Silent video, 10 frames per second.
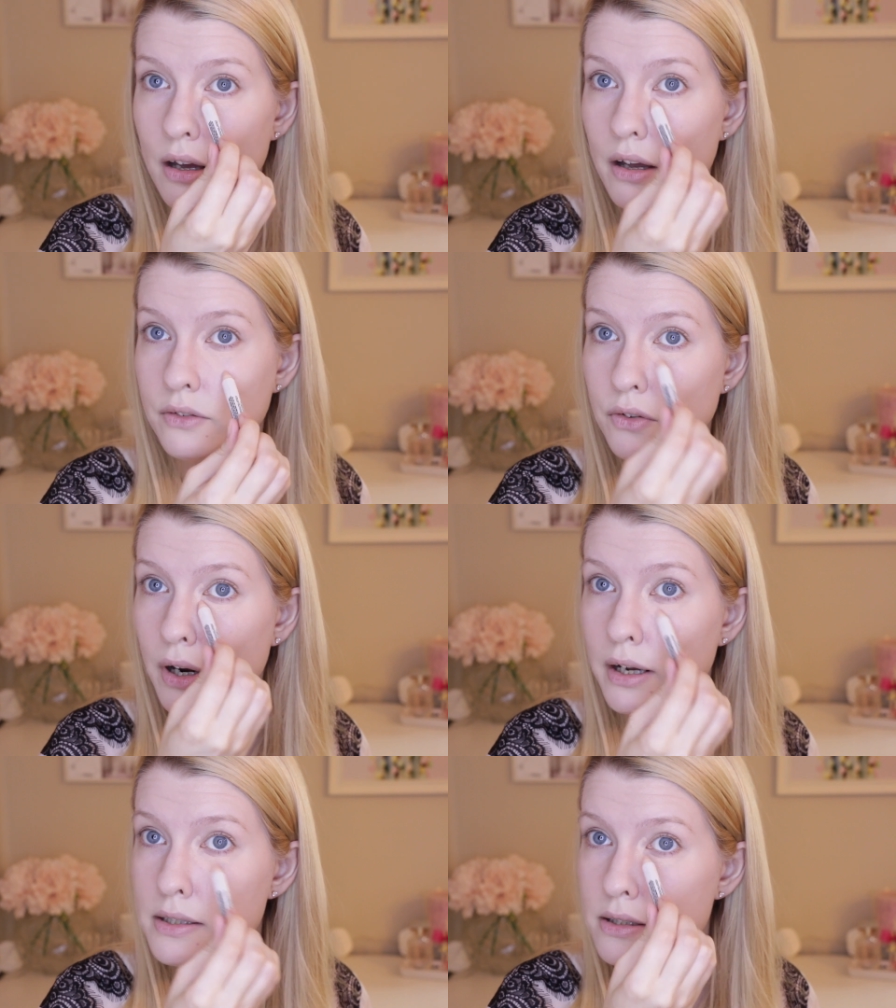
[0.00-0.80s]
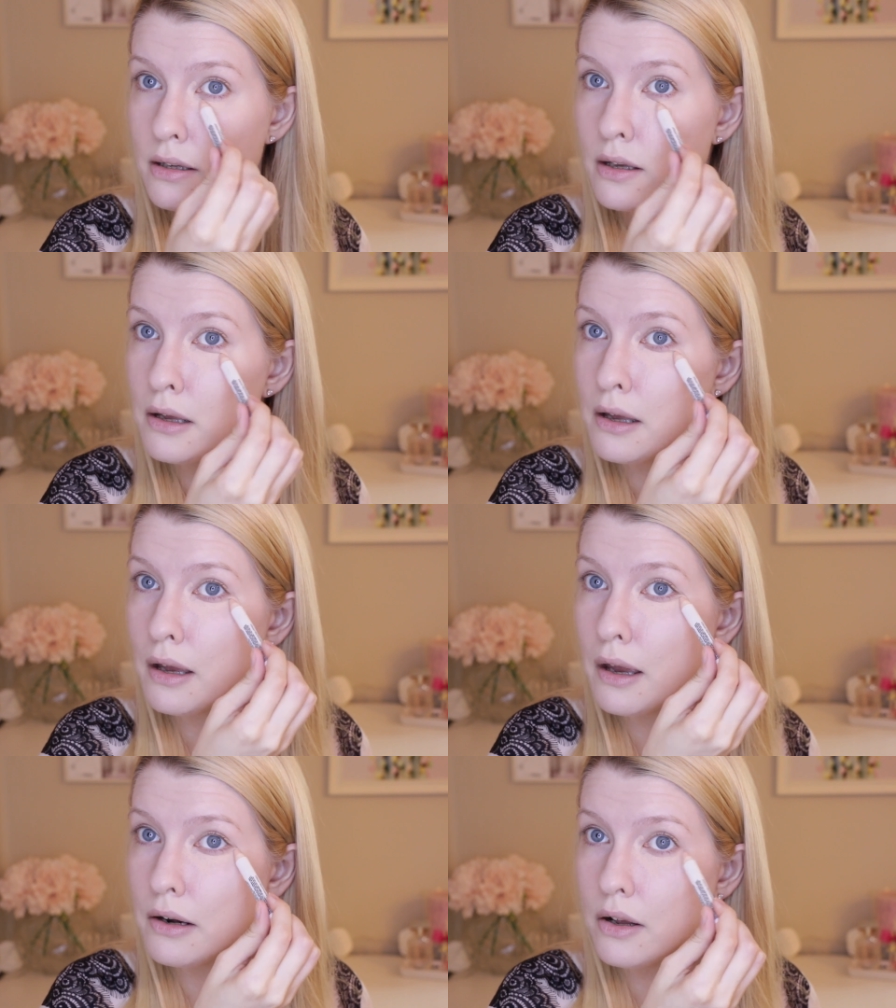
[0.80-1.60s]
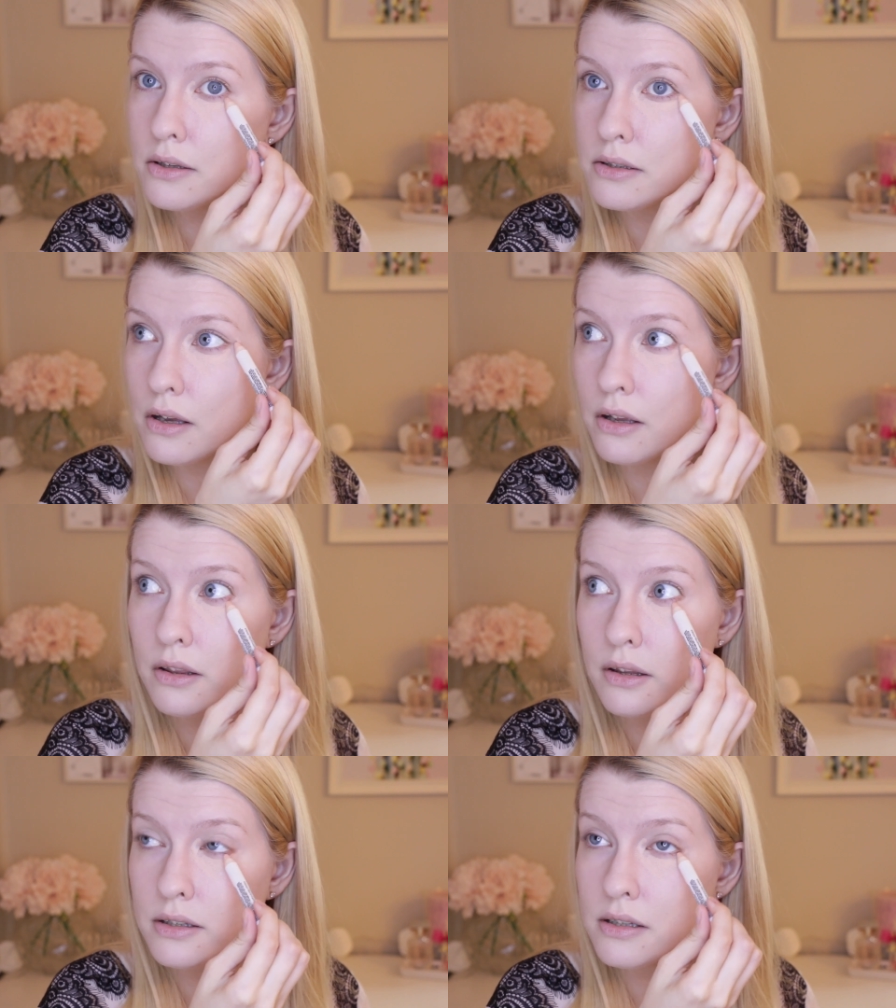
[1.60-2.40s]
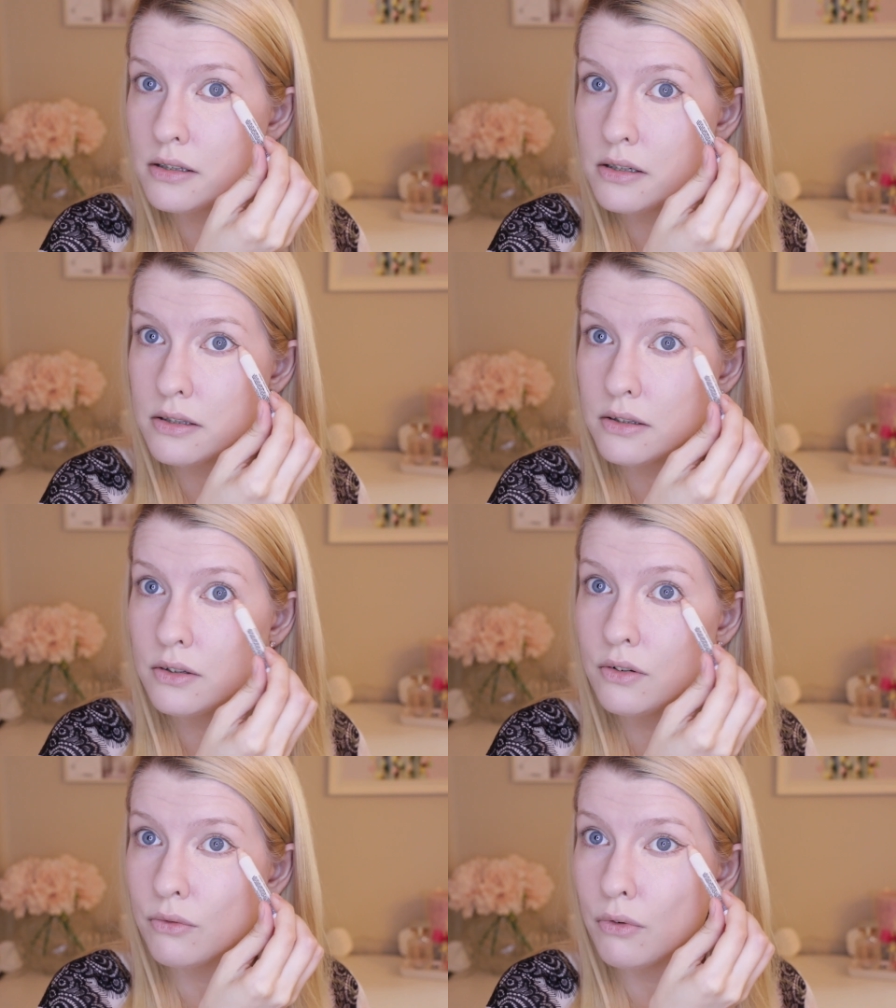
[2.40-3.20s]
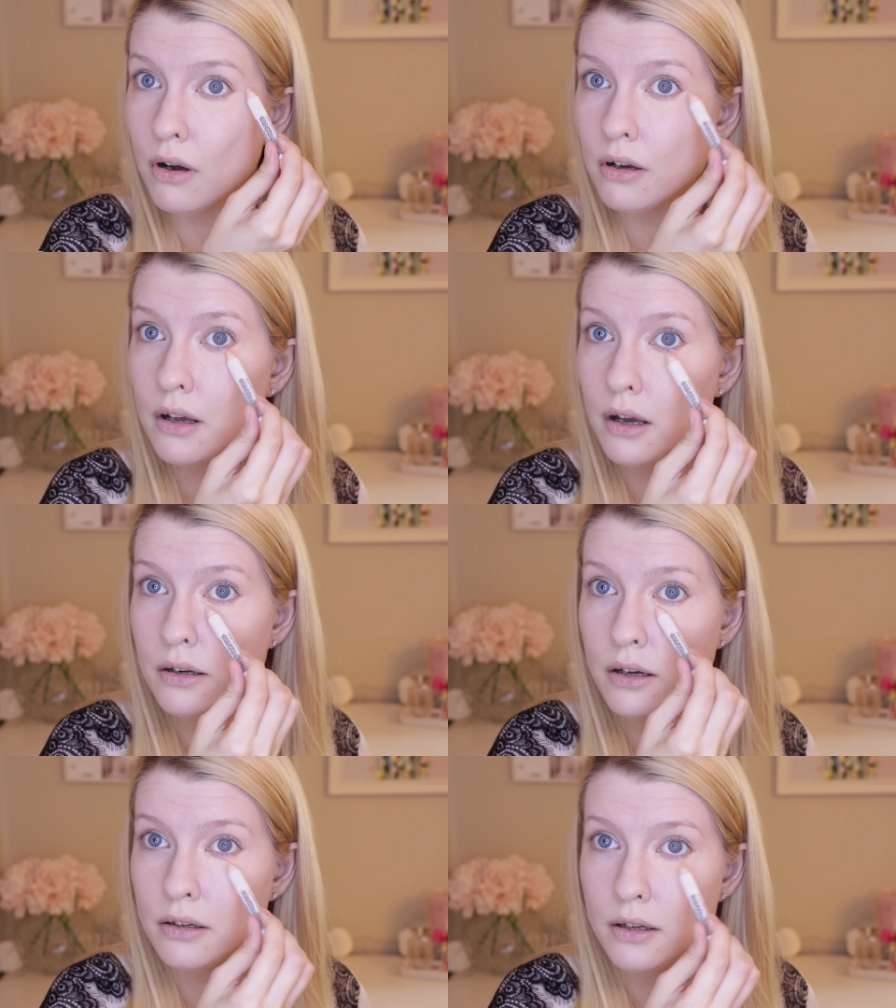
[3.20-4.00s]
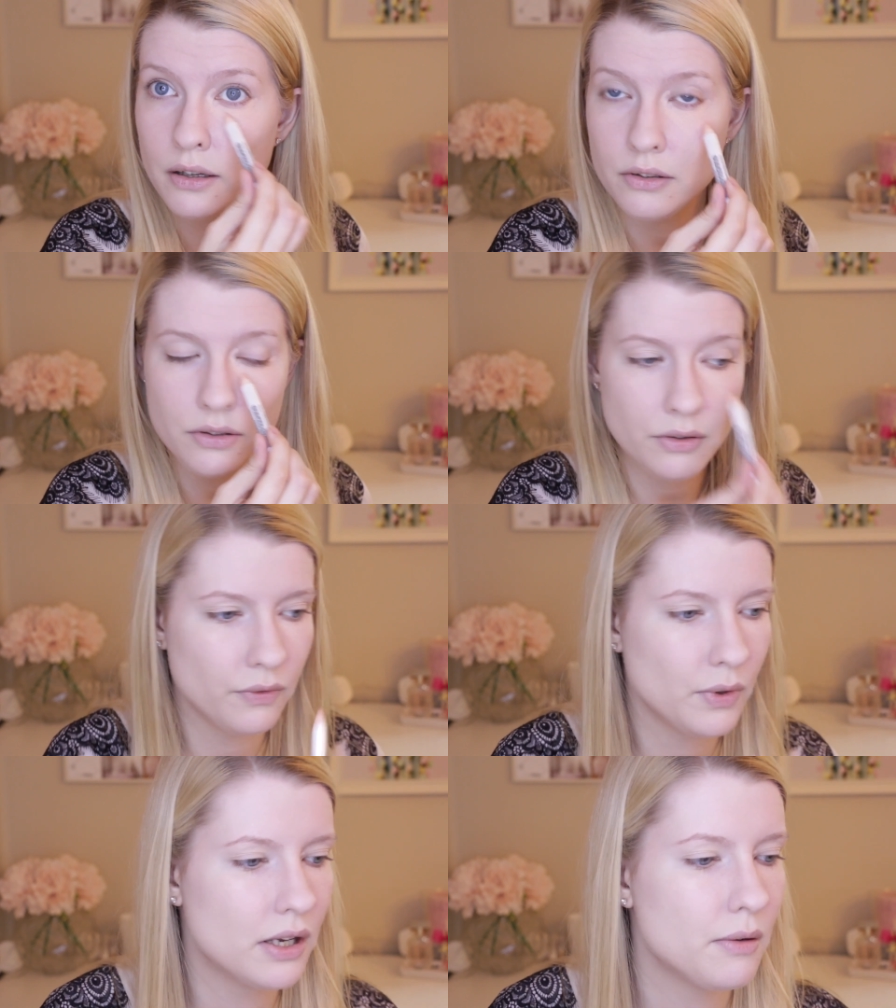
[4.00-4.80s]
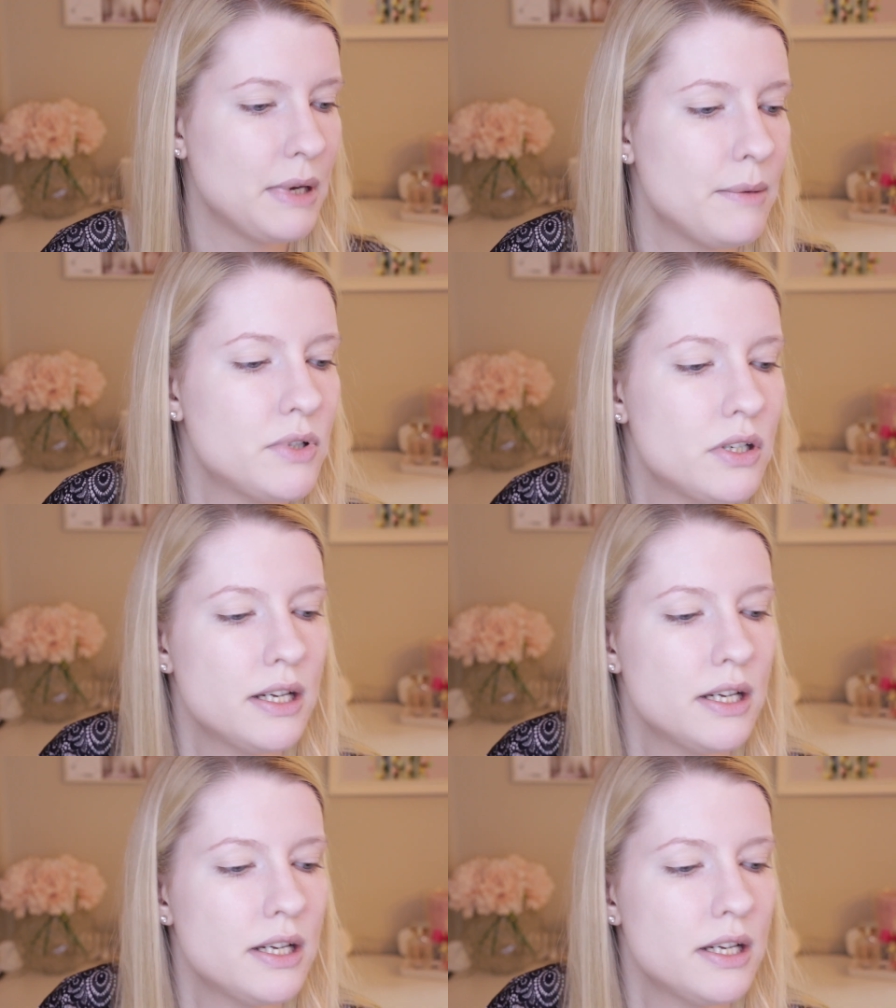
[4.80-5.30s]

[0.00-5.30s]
under eyes. And also, this is just the wrong color. I don't know if you're gonna be able to